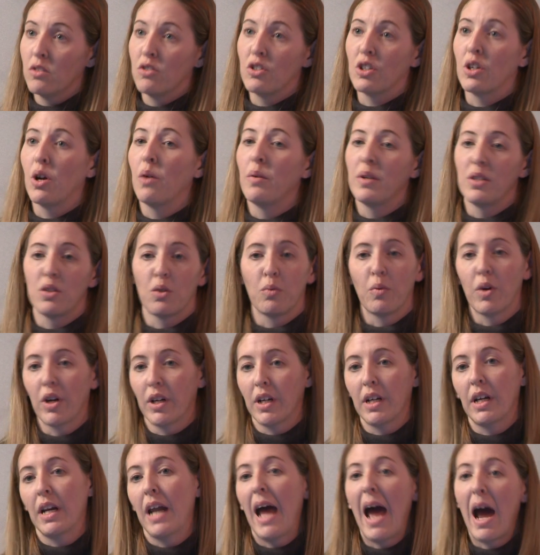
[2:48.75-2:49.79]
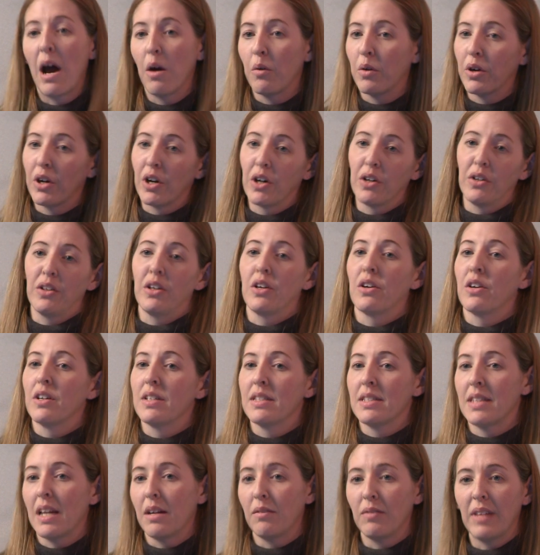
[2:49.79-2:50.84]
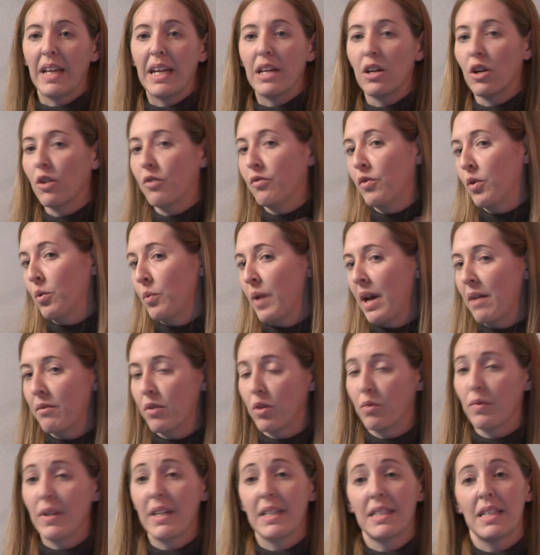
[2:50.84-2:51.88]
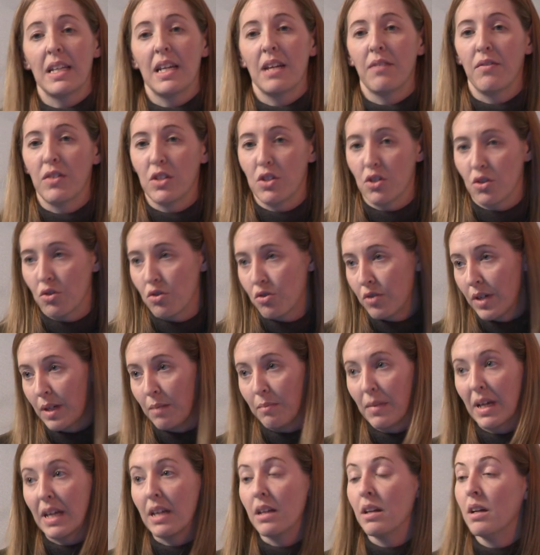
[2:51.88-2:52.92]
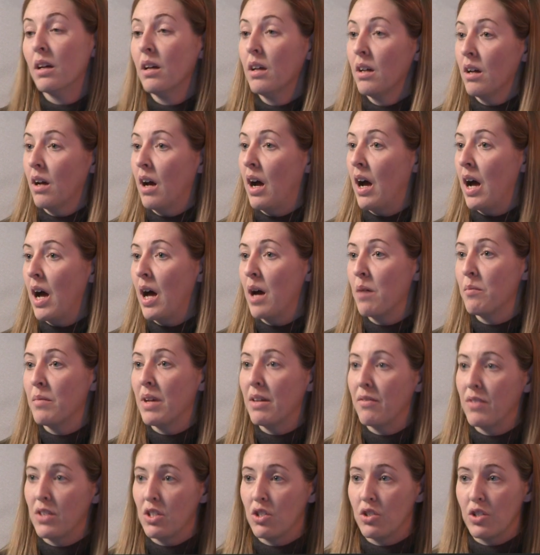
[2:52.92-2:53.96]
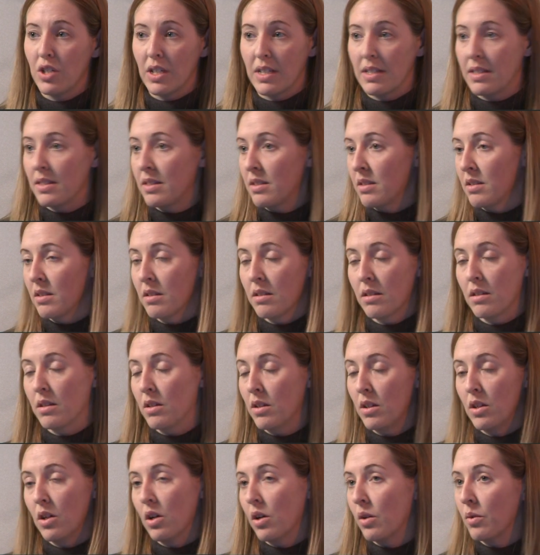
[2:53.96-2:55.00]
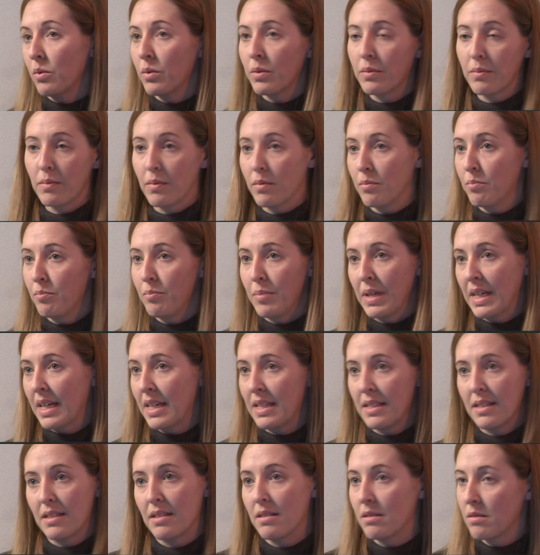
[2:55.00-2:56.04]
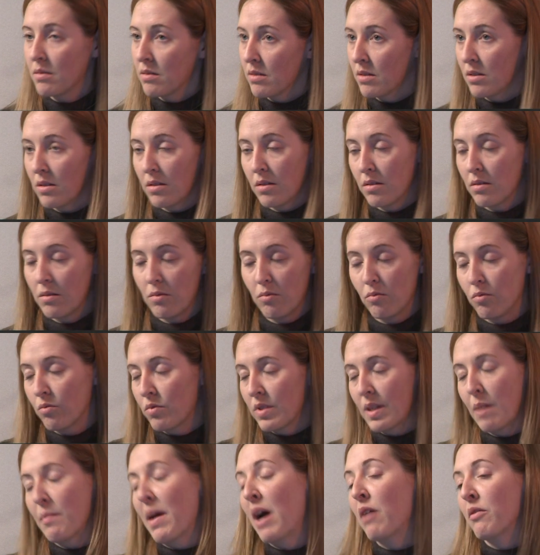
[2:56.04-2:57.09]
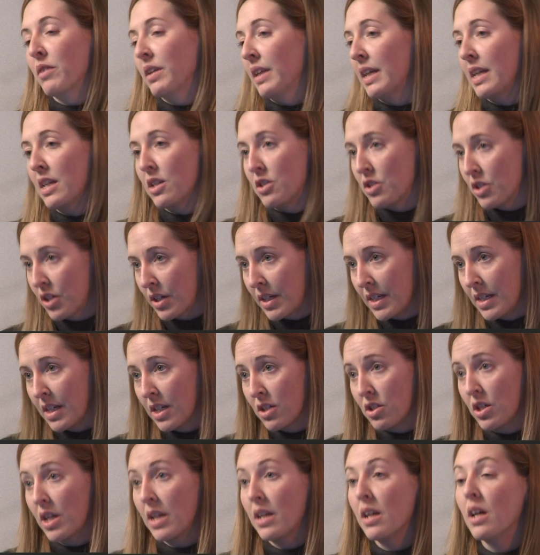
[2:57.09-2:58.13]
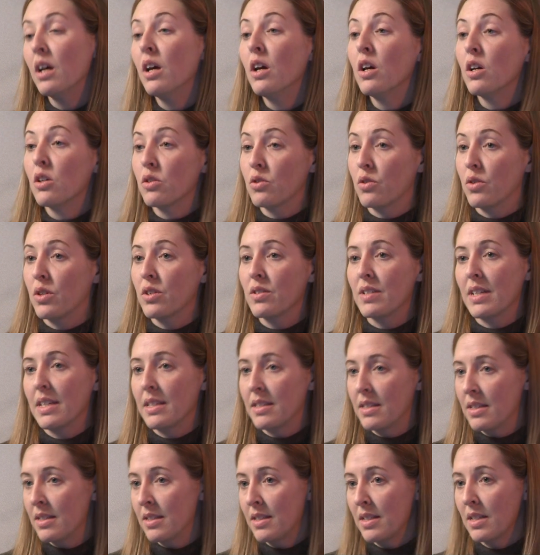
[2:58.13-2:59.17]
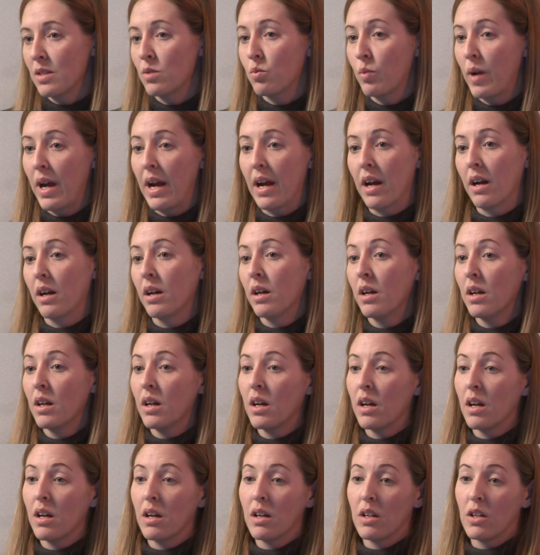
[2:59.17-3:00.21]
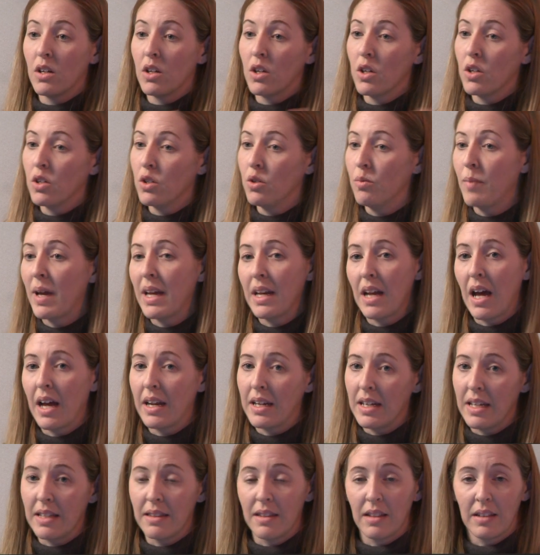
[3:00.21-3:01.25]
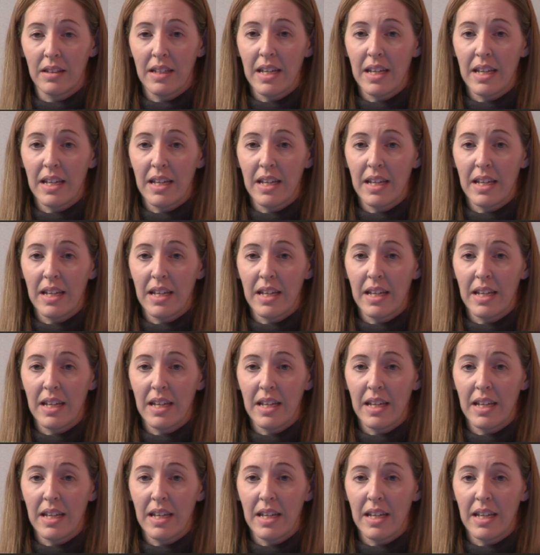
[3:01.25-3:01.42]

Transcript: to go into work an hour earlier instead of later for whatever reason, if it's your treatment, um, if it's just, you know, because somehow related to your condition. So there's instances where you may not need the